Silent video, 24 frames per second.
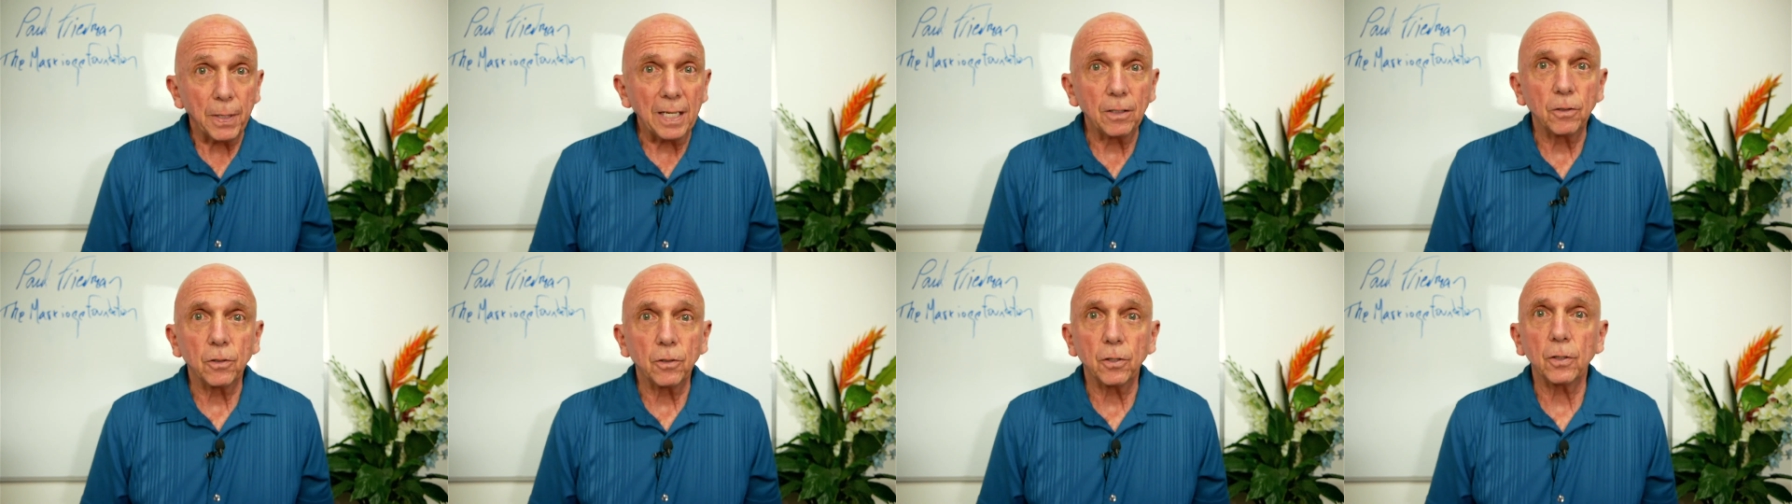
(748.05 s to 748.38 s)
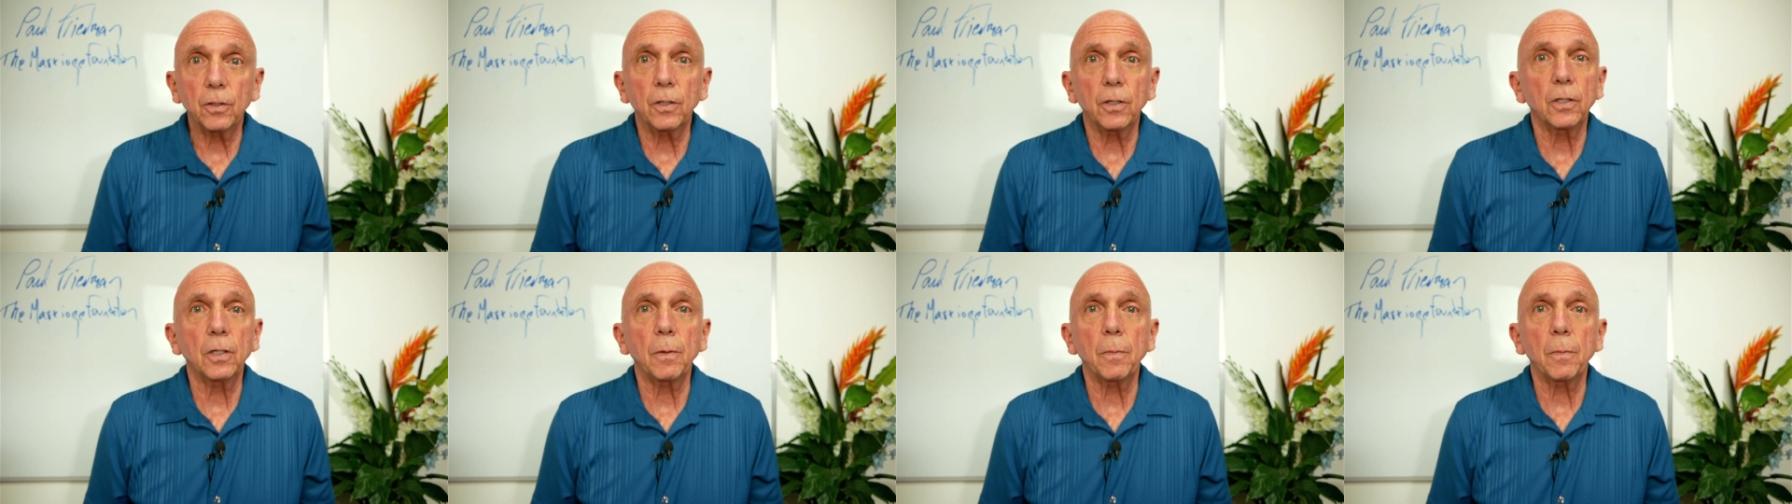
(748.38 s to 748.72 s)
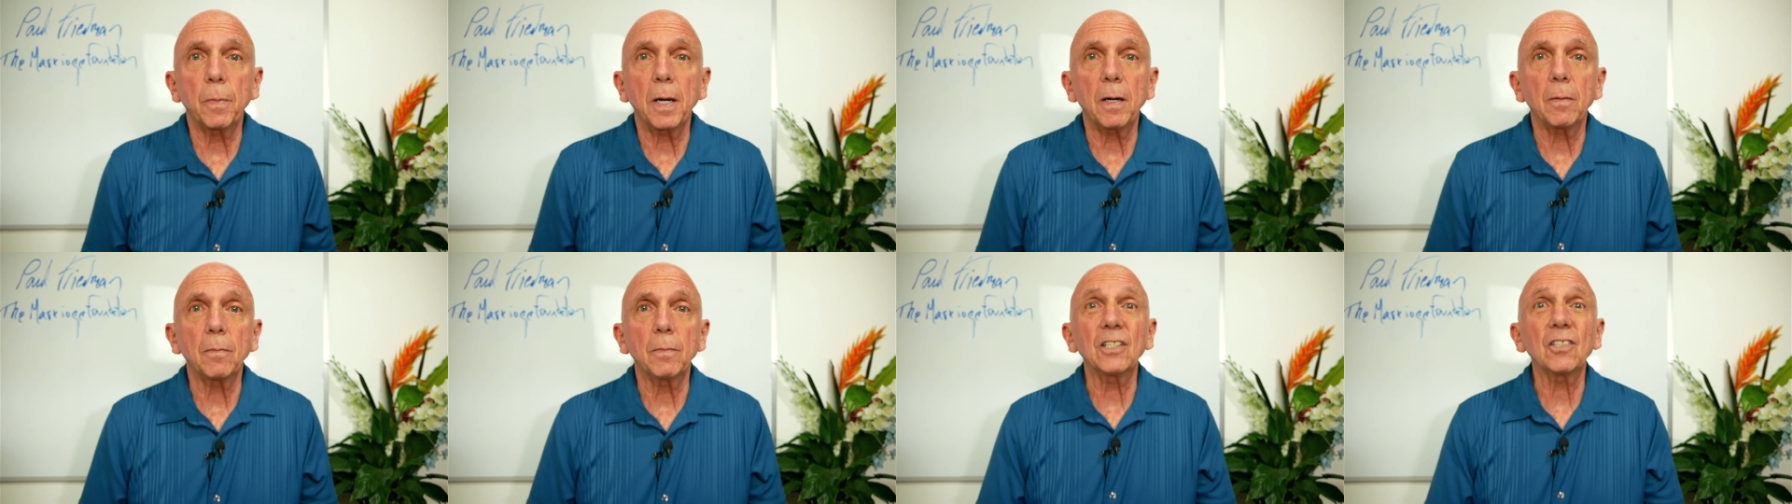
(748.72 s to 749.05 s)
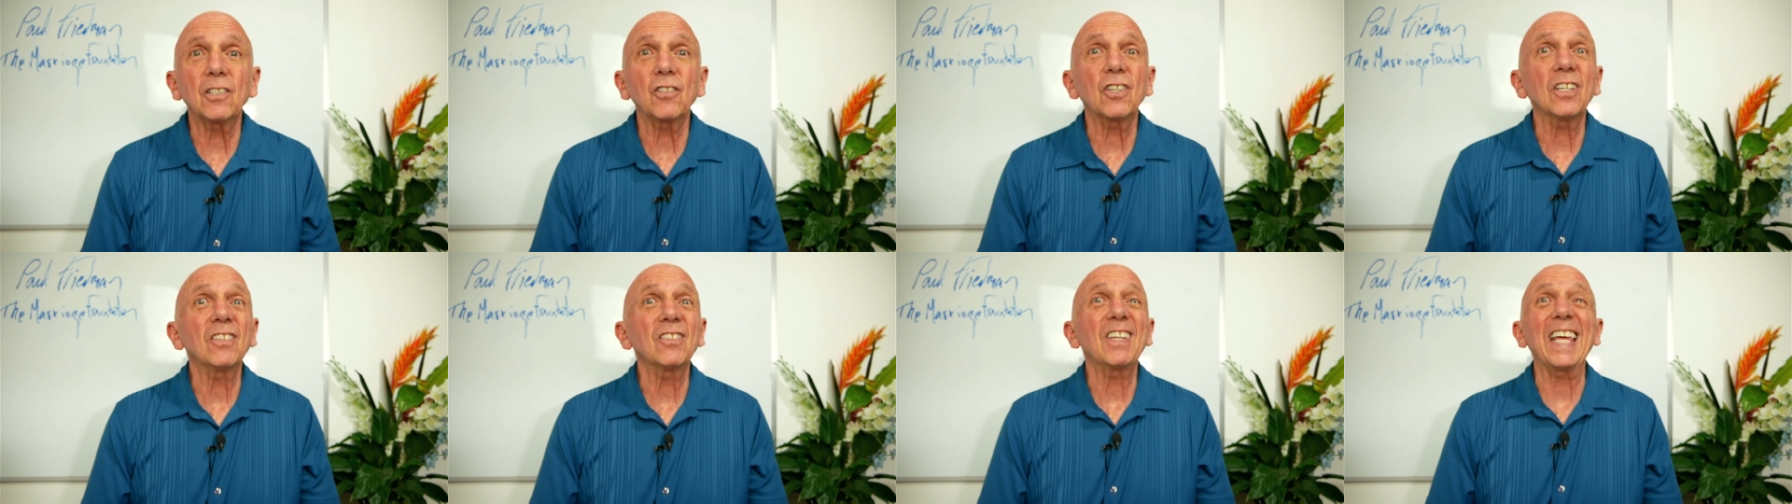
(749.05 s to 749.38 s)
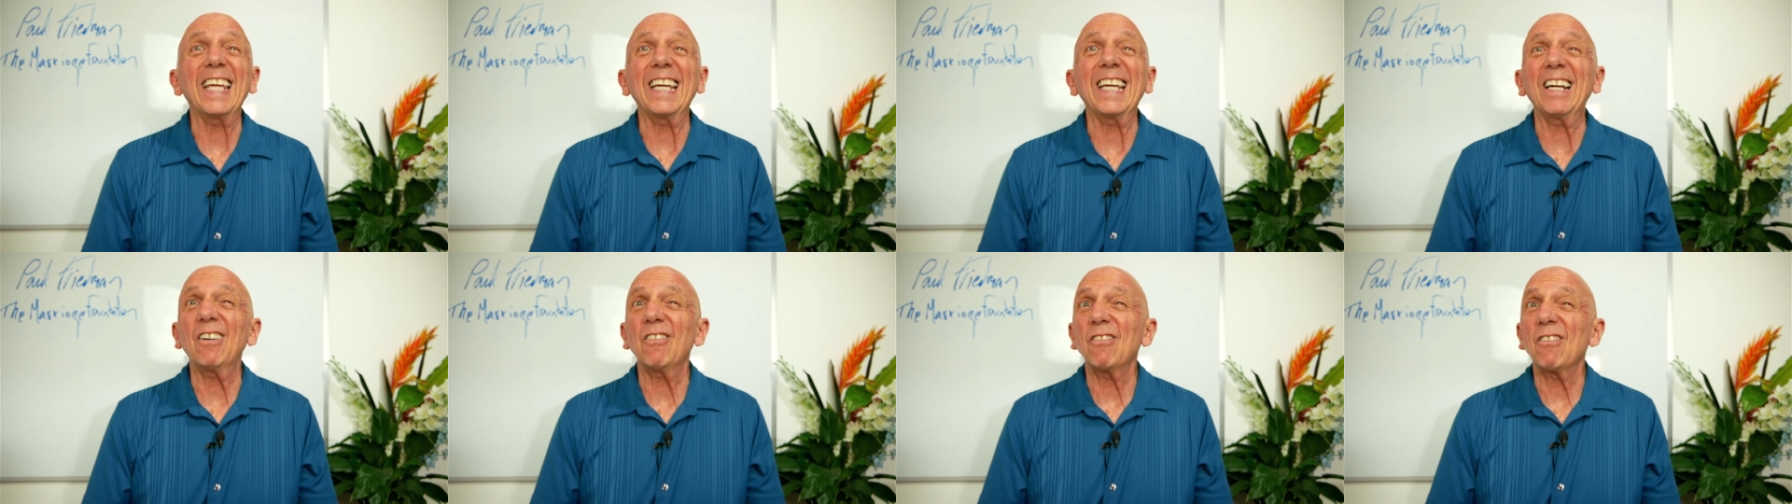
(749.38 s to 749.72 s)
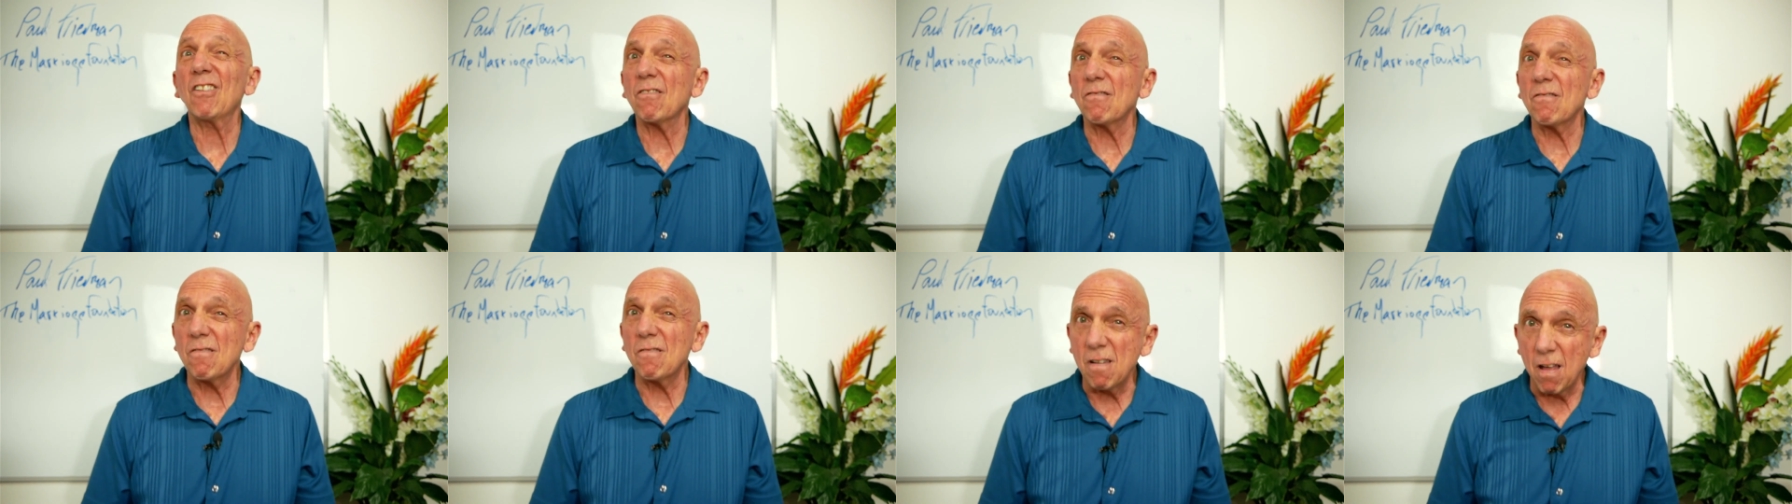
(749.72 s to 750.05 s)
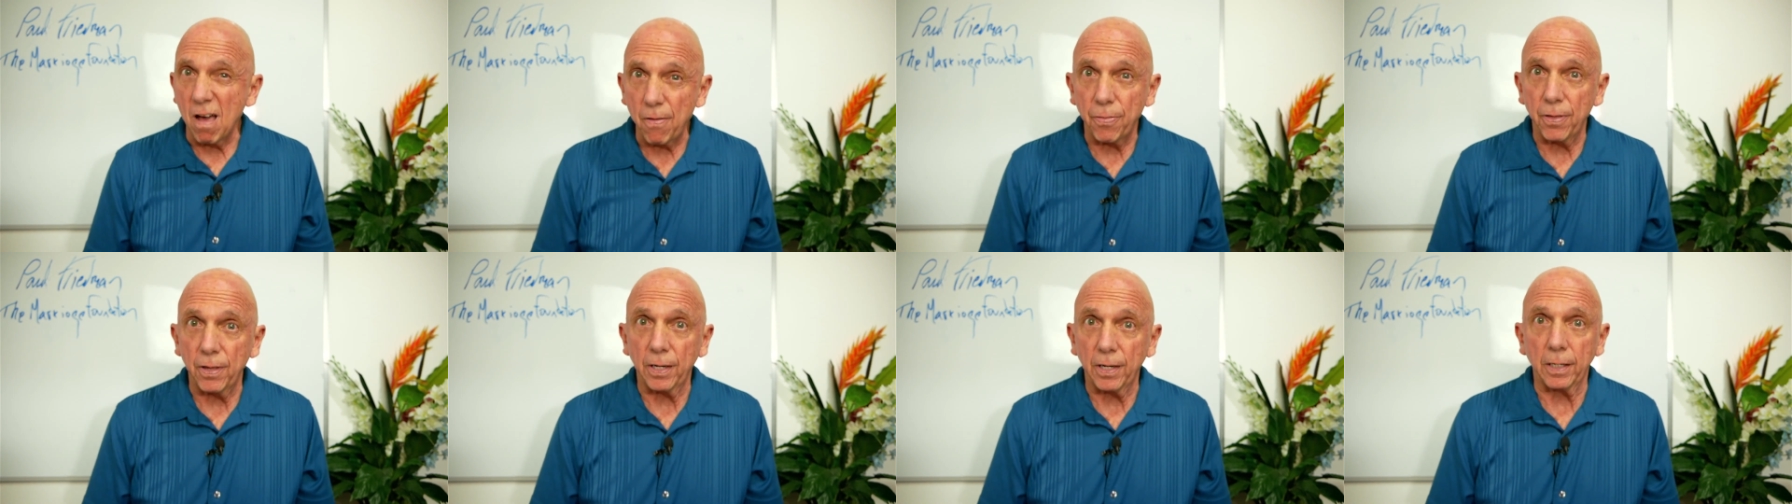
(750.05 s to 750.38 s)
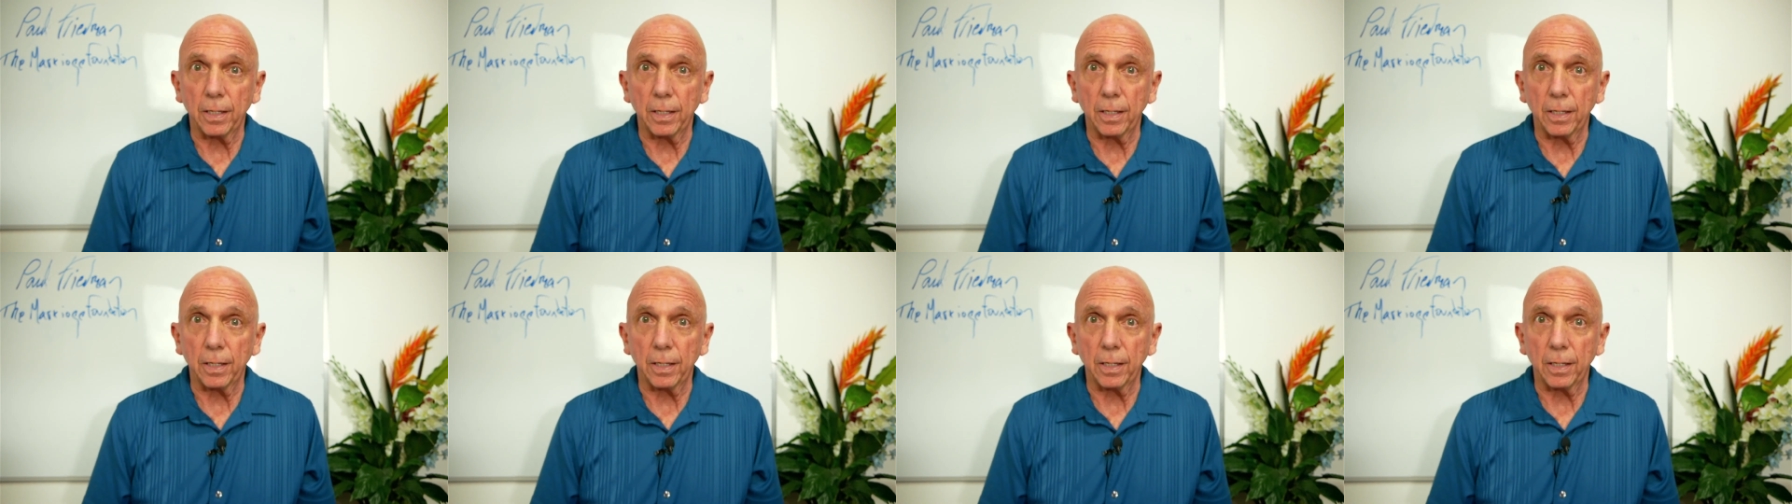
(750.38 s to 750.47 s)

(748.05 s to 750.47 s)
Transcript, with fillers: to learn about marriage because they don't know nothing.